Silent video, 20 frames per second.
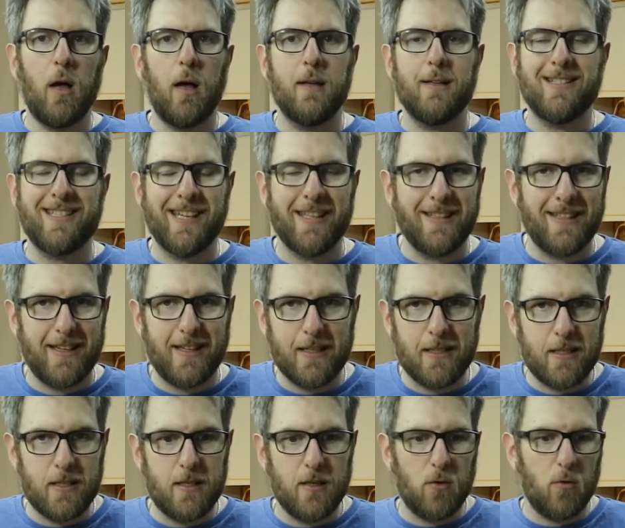aught
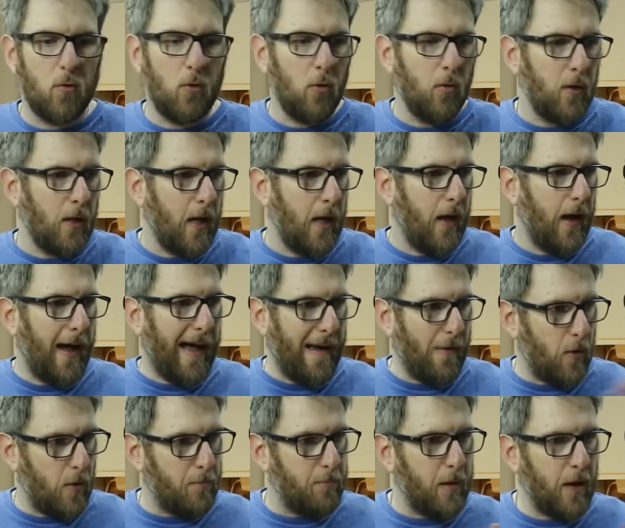synthetic steel wool. I
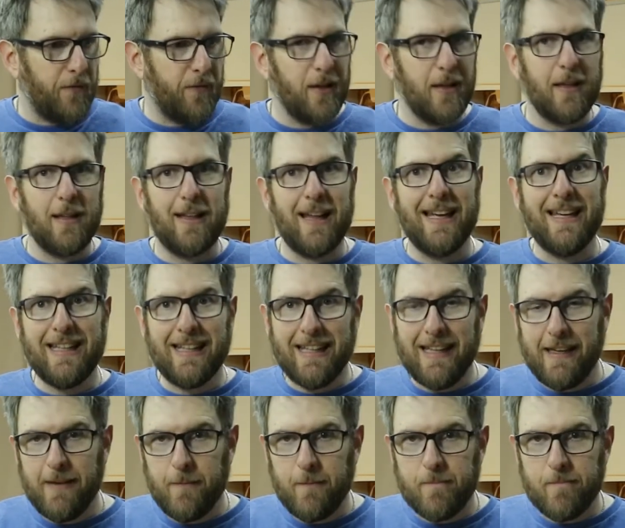will buff it
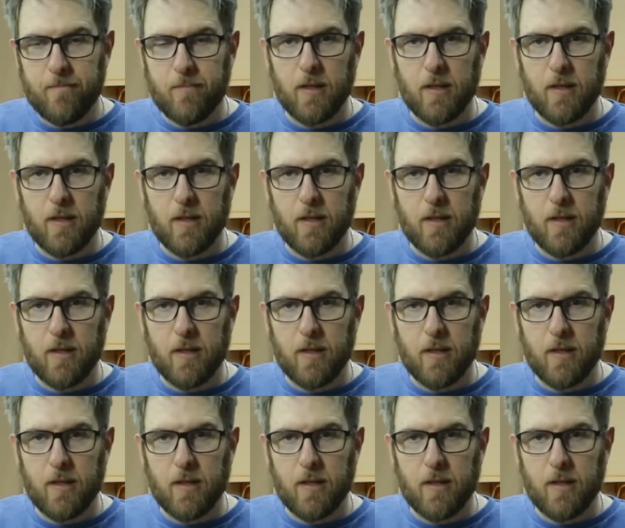lightly.